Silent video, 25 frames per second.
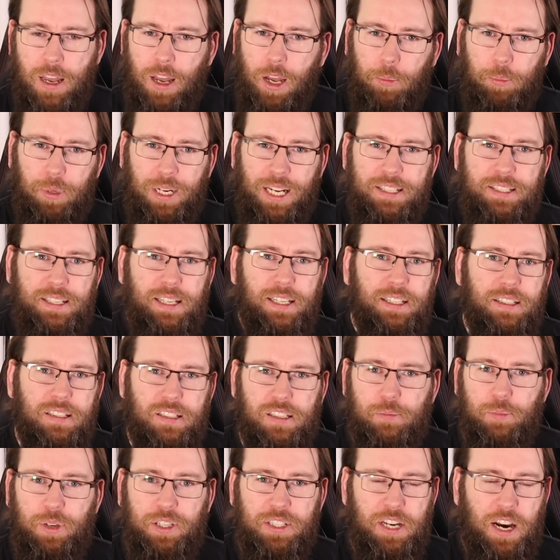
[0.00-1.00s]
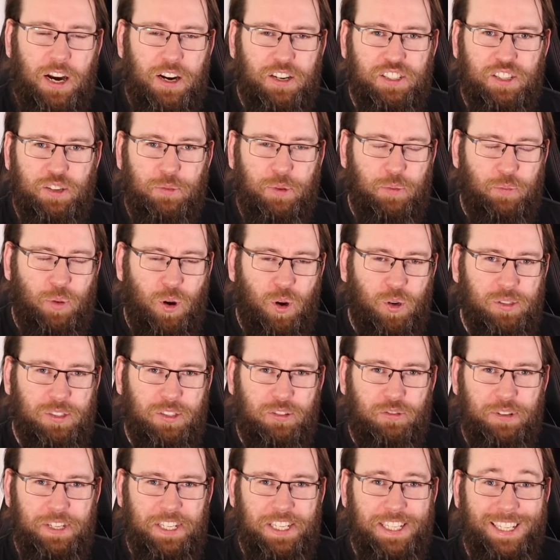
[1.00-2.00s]
But let's get into some guitars that have been posted
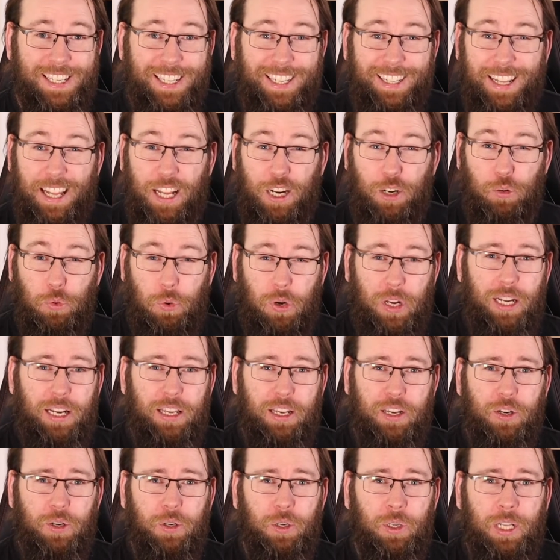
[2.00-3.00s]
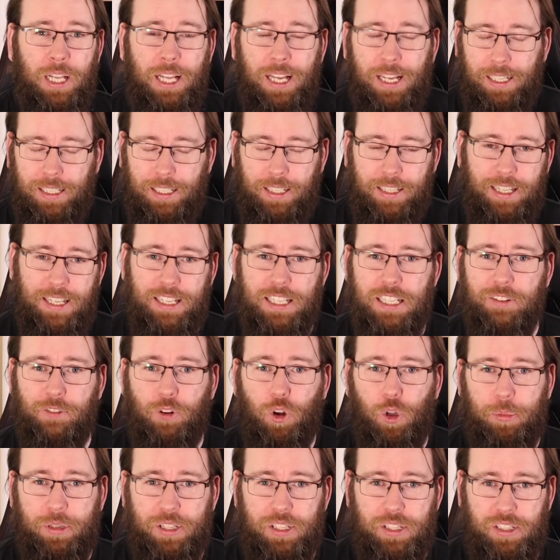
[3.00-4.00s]
recently that are really cool. Now these have
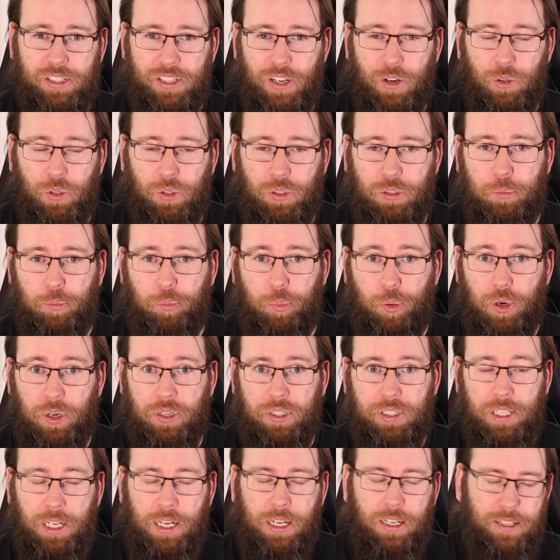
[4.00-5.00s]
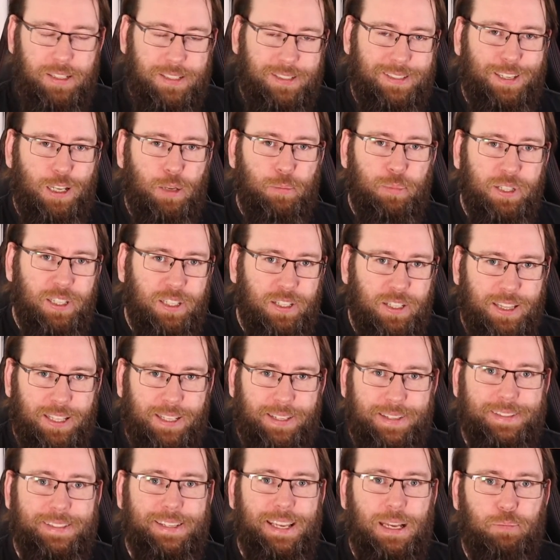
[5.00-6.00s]
all been sold, but similar
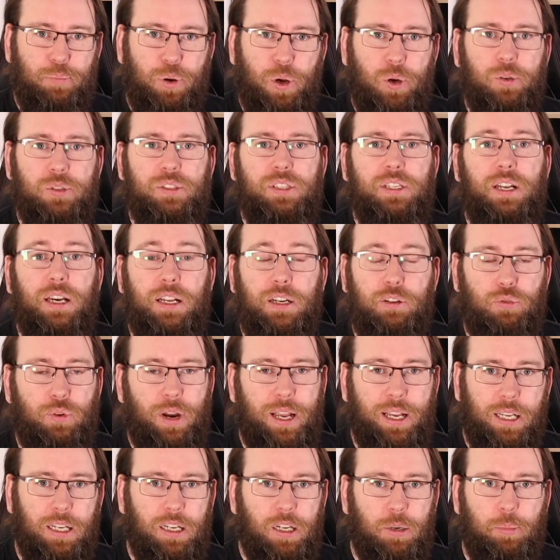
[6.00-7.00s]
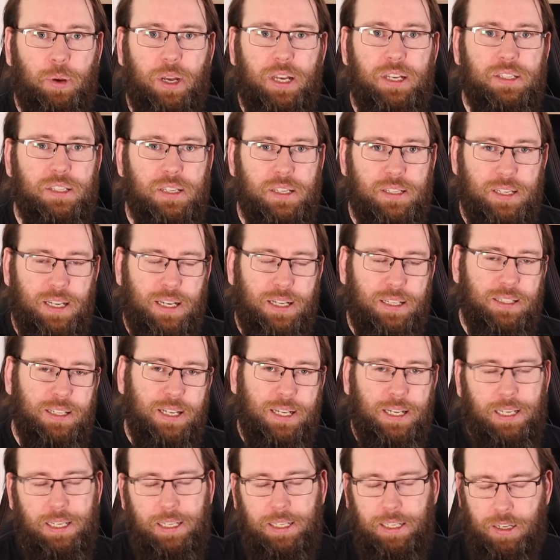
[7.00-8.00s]
things get posted on a regular basis. And
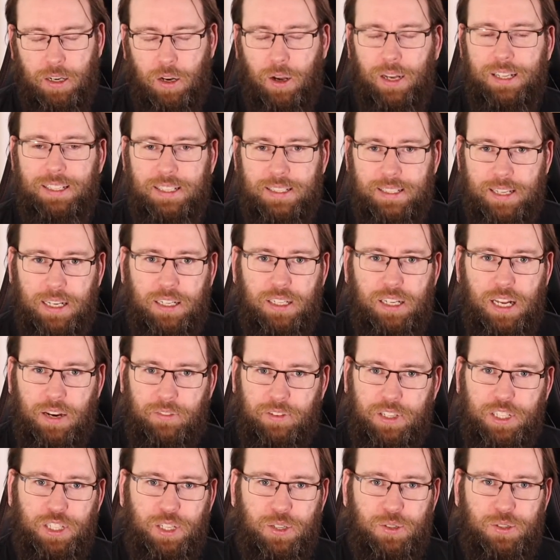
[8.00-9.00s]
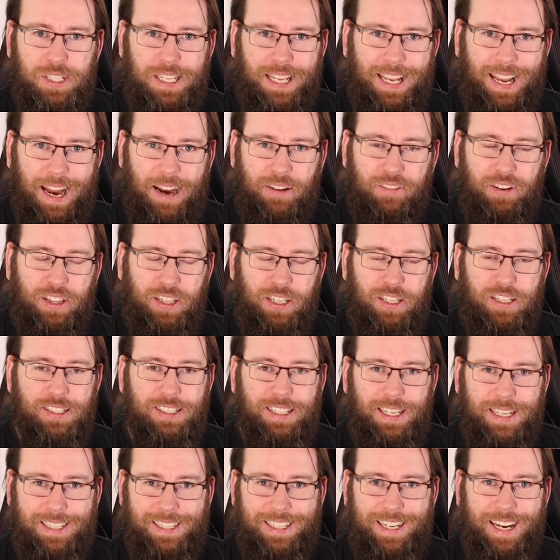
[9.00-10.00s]
you know, as I said, every Tuesday, every
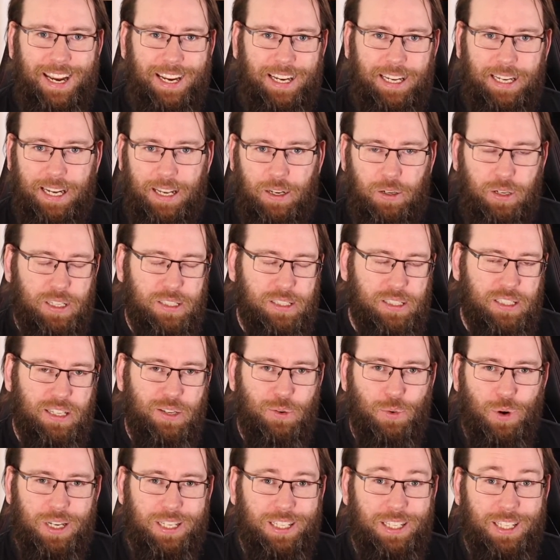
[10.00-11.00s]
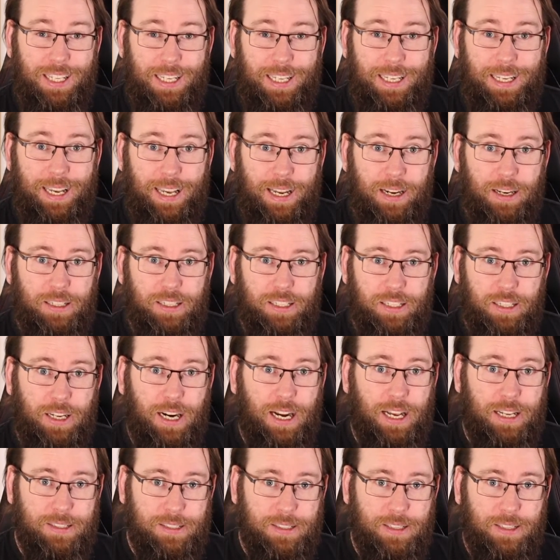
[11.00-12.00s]
Thursday, check it out and see what you can get your
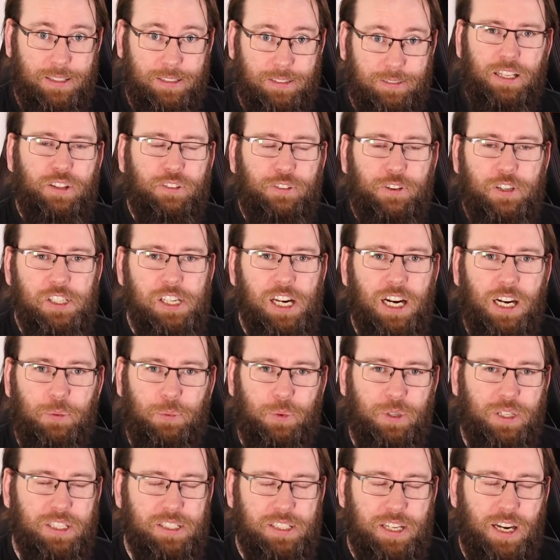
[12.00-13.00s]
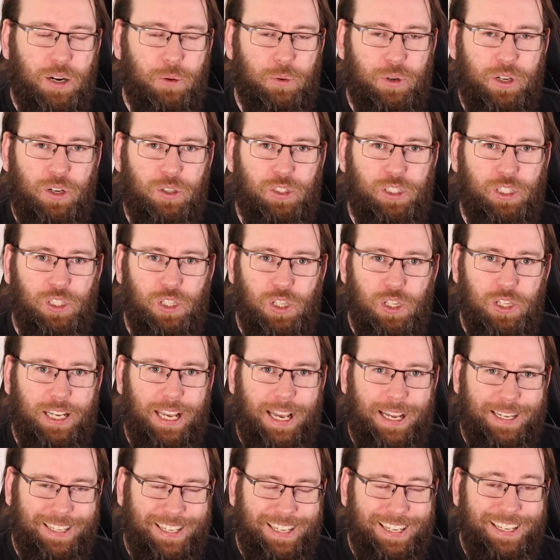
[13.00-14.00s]
hands on. Now the first guitar we're going to look
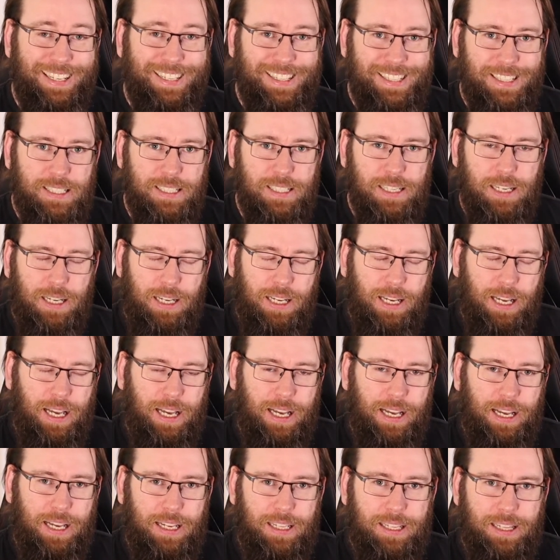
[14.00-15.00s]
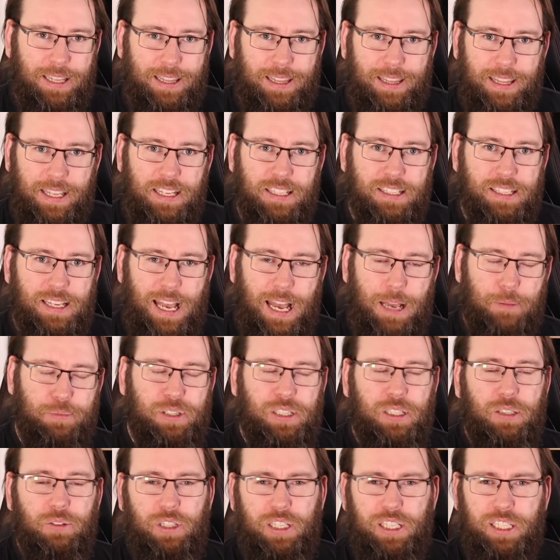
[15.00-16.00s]
at is this
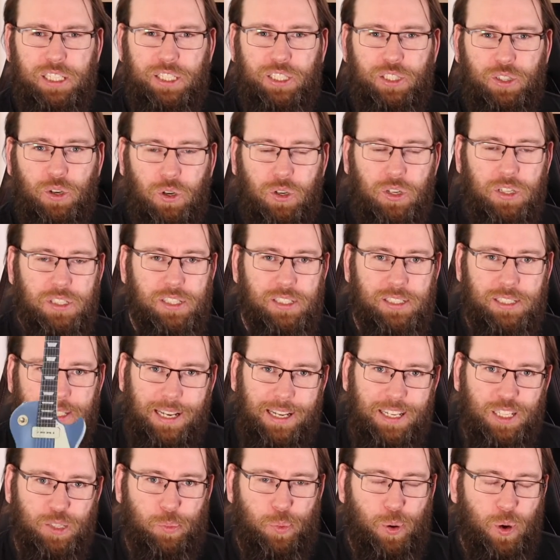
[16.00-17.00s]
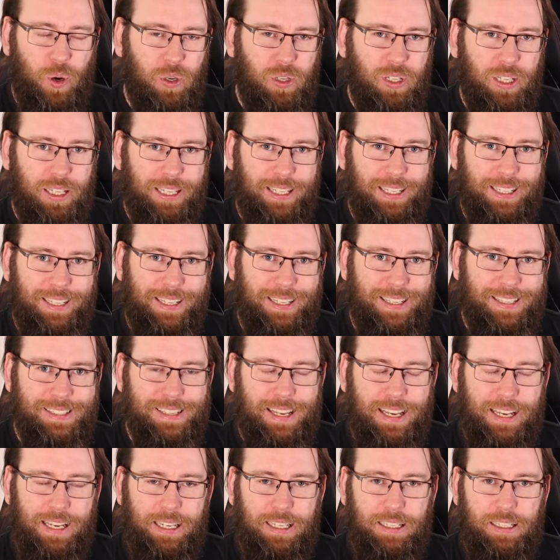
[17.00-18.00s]
absolutely gorgeous Les Paul. It is
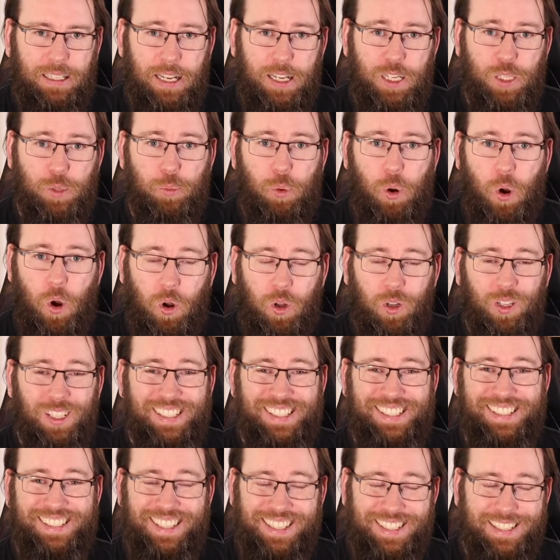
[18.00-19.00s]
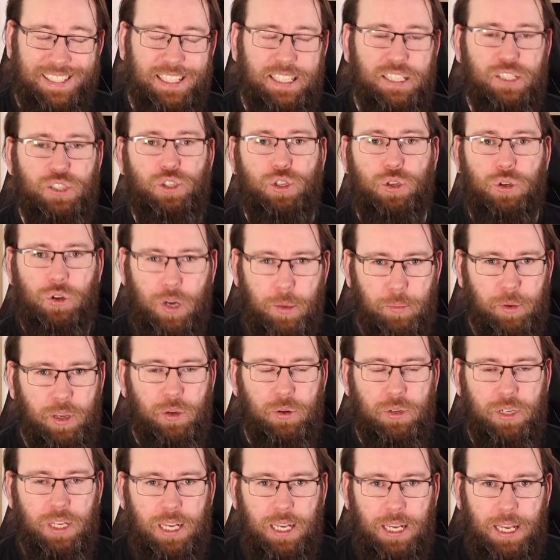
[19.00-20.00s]
a Les Paul 60s
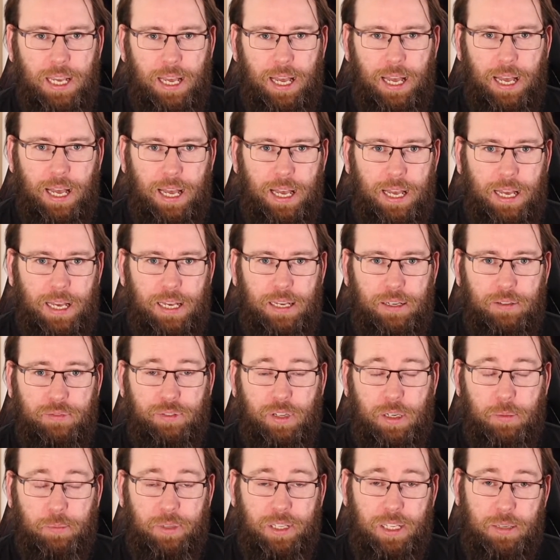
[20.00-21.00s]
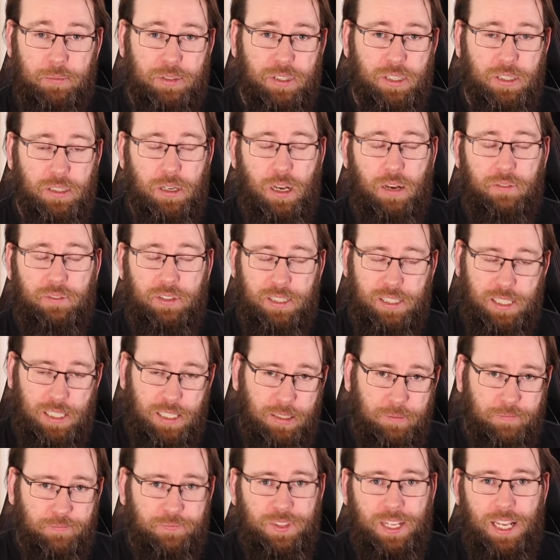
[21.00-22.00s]
tribute from Gibson,
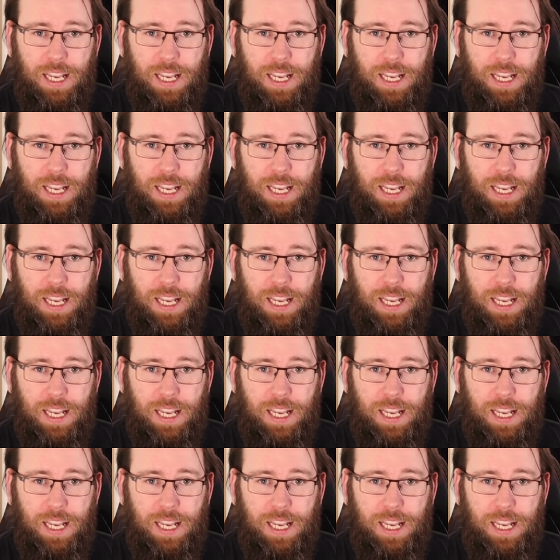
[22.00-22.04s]
obviously.